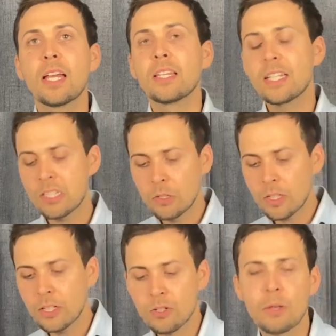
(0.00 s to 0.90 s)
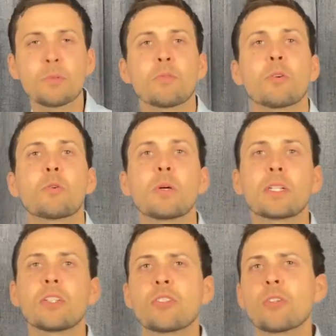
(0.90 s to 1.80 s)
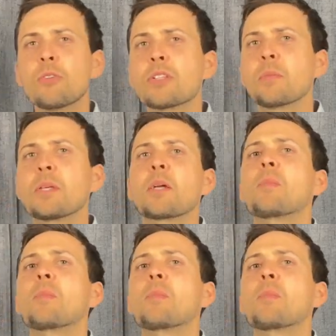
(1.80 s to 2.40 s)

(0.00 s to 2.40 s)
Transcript: Let's look at a scripture real quick to show something